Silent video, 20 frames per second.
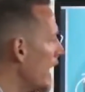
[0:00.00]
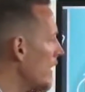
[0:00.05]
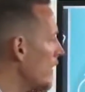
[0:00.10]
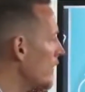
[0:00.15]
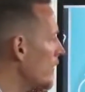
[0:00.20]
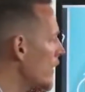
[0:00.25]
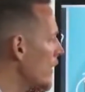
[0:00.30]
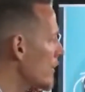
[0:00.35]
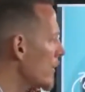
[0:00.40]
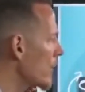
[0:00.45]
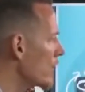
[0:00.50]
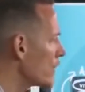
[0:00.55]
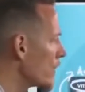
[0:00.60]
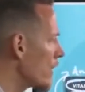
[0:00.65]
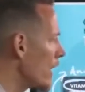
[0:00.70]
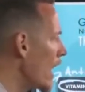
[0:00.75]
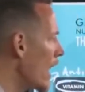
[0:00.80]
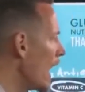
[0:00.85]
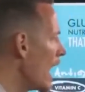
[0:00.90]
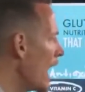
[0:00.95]
A
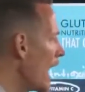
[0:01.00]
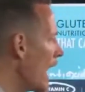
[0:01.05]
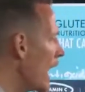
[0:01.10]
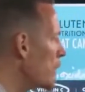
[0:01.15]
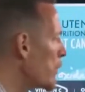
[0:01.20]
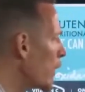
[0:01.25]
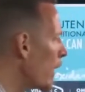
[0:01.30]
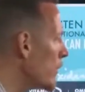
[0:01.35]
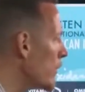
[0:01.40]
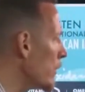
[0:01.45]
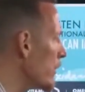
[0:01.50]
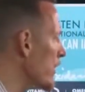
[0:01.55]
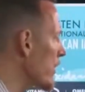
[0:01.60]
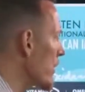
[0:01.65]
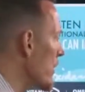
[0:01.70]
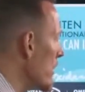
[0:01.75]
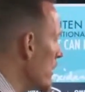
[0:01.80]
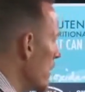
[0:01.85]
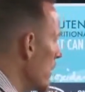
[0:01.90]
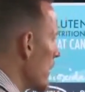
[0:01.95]
deficiency. I probably
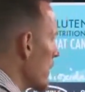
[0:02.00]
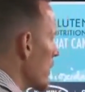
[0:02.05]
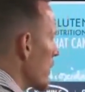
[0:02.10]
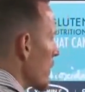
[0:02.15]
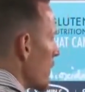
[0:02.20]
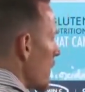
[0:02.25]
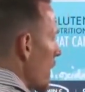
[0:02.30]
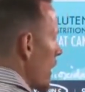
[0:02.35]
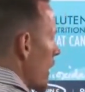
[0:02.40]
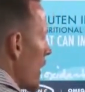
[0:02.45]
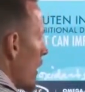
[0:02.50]
see this,